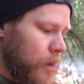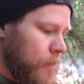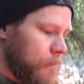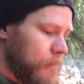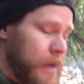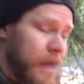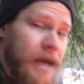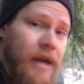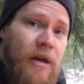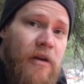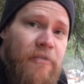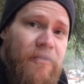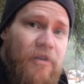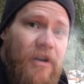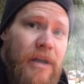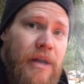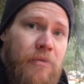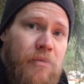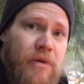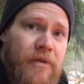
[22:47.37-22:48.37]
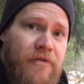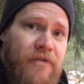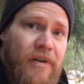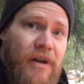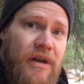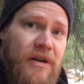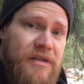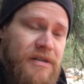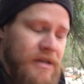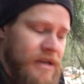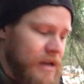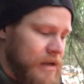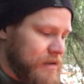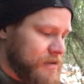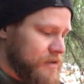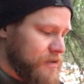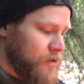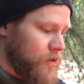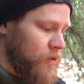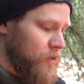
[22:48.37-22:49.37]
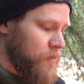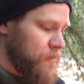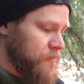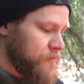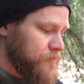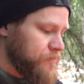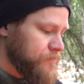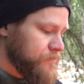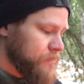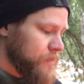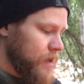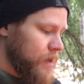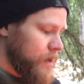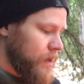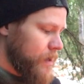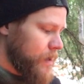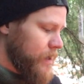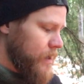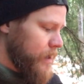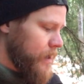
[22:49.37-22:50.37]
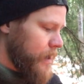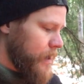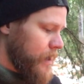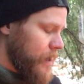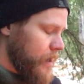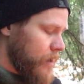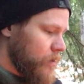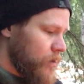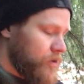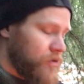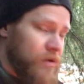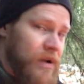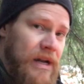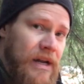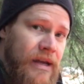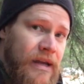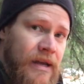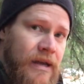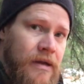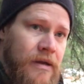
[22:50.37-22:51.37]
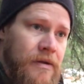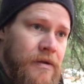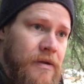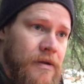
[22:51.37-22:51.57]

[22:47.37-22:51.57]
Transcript: I'm making a fire with a fire seal, so, and I got really